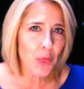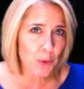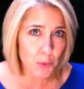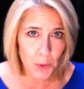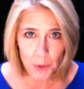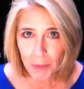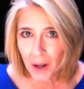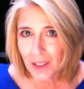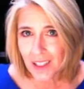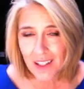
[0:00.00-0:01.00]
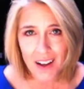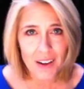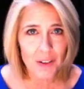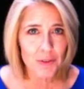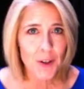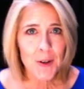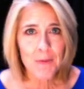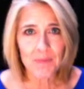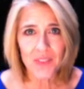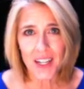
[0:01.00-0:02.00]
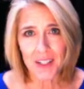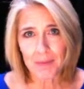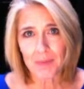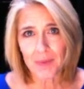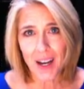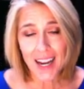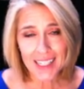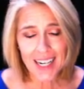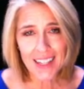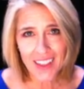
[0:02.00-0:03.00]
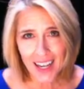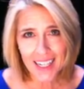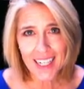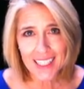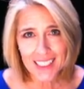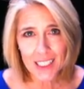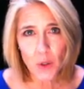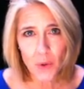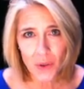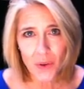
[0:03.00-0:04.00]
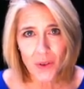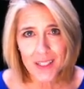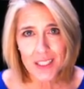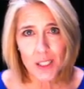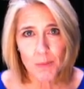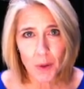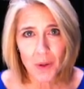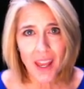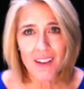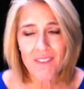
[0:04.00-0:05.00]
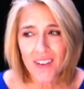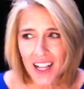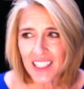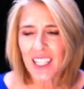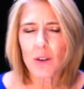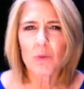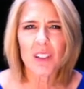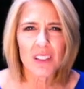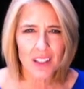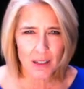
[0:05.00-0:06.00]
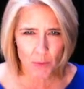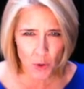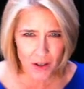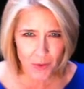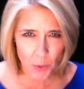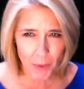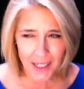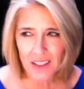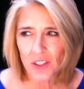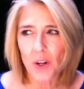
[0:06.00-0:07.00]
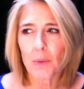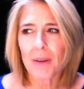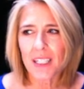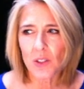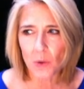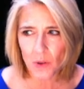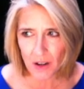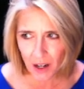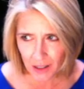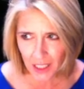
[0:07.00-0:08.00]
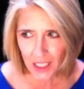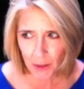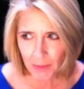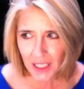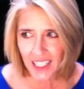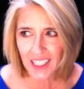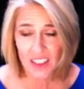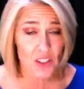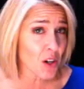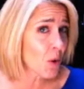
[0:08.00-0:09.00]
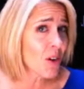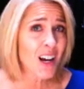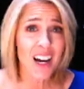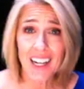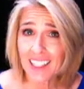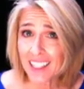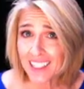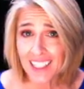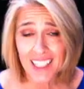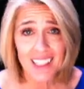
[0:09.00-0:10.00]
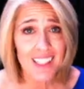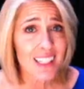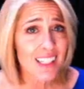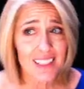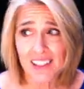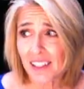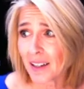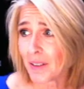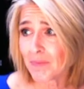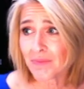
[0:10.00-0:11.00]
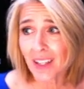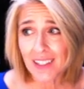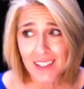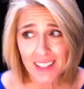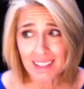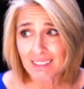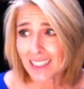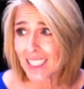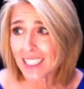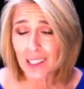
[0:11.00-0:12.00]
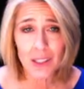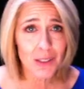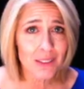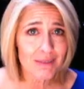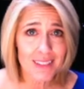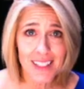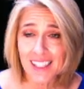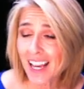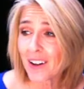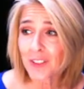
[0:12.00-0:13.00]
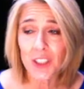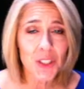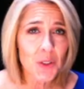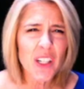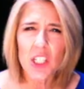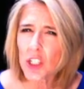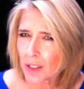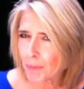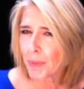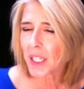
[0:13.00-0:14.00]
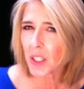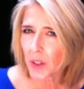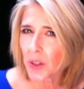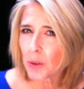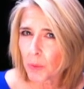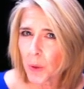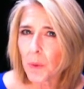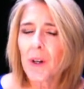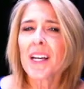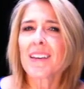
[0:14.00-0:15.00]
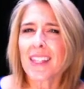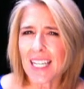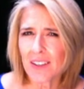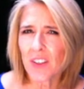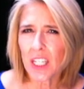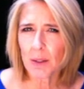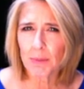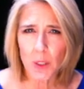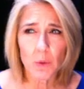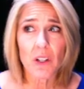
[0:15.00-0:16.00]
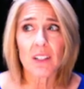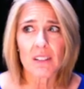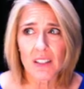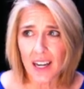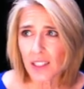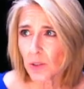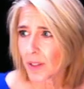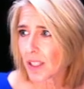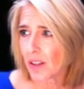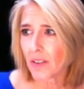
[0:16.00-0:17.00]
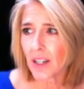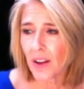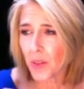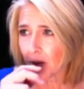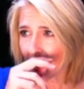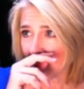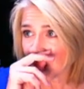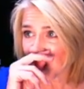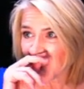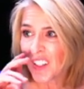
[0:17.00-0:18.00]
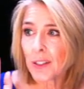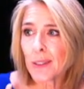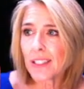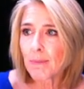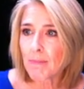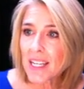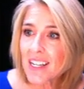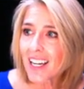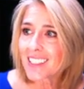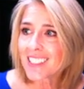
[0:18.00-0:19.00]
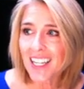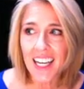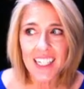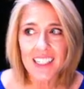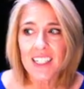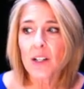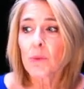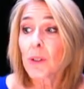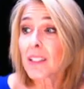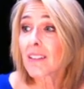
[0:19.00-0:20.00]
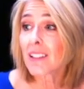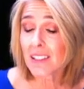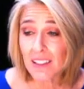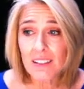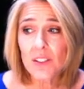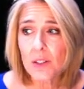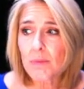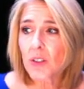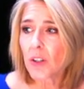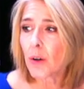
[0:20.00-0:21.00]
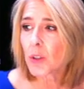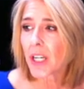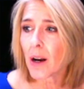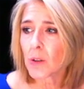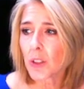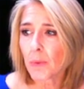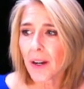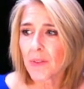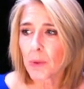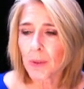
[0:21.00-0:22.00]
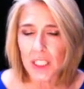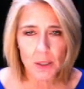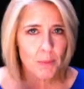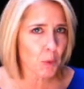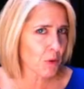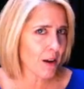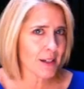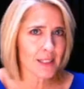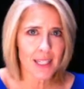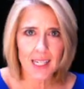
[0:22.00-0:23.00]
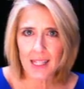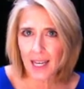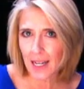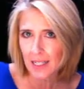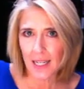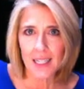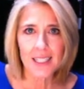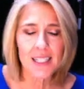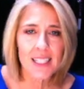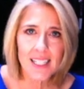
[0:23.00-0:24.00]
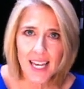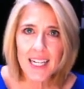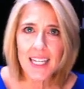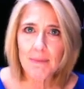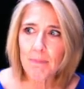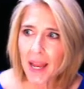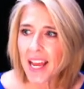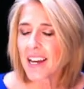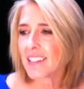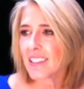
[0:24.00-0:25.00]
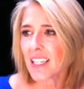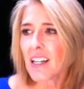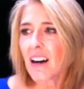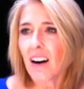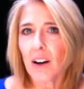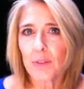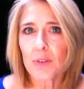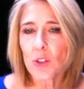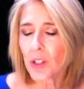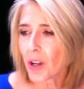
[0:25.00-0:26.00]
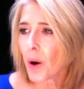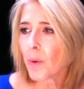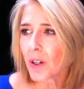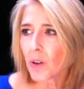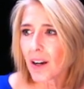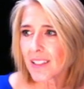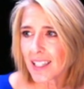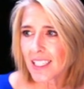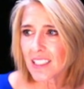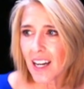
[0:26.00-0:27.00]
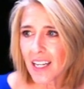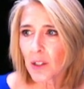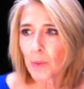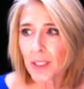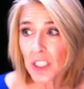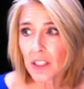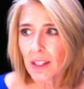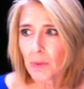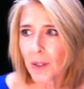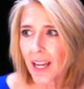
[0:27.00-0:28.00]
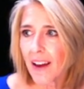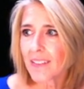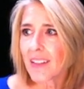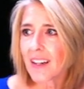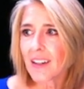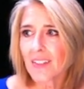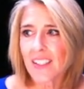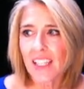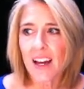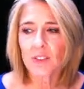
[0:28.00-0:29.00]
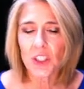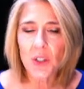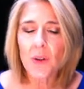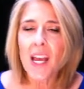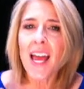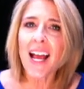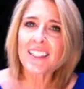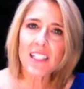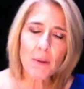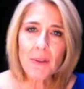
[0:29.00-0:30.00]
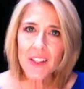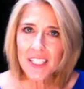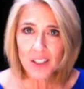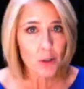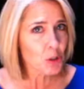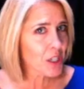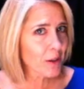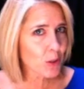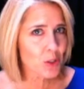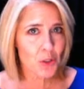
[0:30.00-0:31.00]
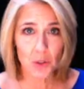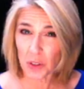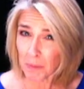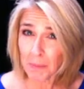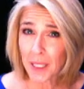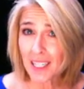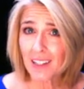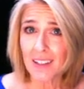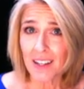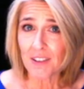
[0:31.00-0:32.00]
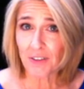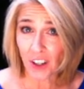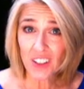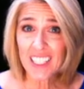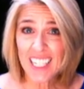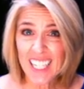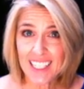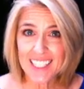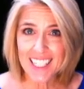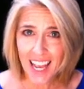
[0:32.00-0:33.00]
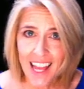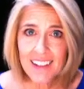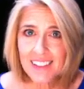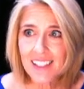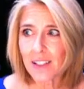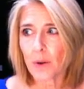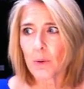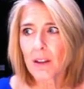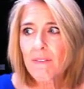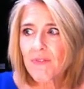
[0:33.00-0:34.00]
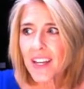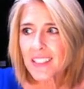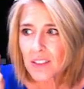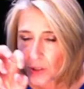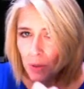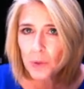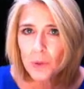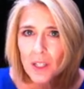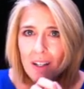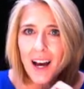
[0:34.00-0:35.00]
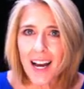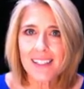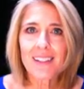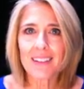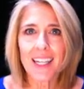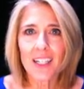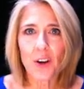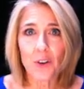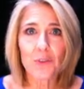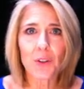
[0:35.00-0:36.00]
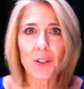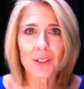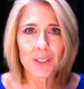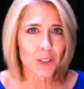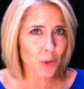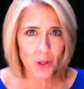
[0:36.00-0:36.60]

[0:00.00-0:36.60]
through parts of um, I, the I 90 corridor into Spokane Valley, we're seeing more of a rain snow mix or non accumulating snow. I 90 is uh, nice and clear this afternoon and should be good through the evening commute. Side streets are another issue. Here is midnight tonight. We still some snow showers around the region, but we're not seeing that steady band of snow across the entire region that we had uh, this afternoon. And some of these snow showers could be fairly intense. So if they do isolate over your